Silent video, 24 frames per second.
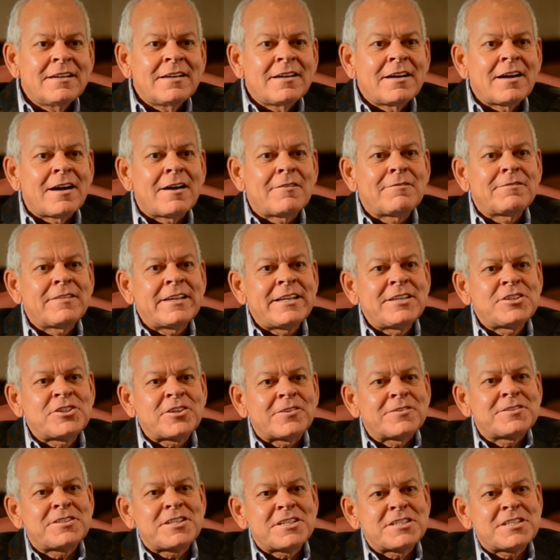of the
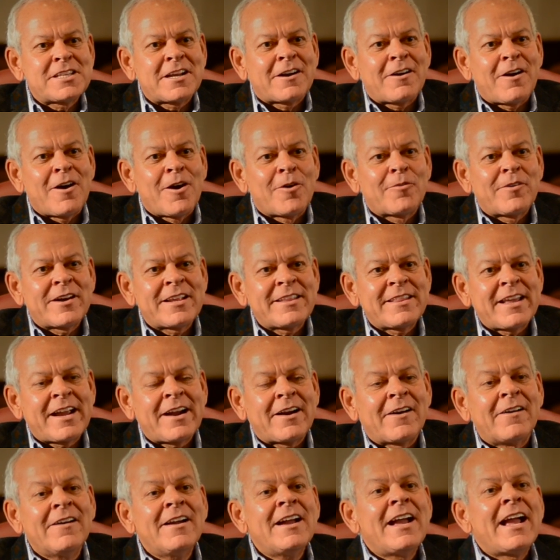churches that are already there.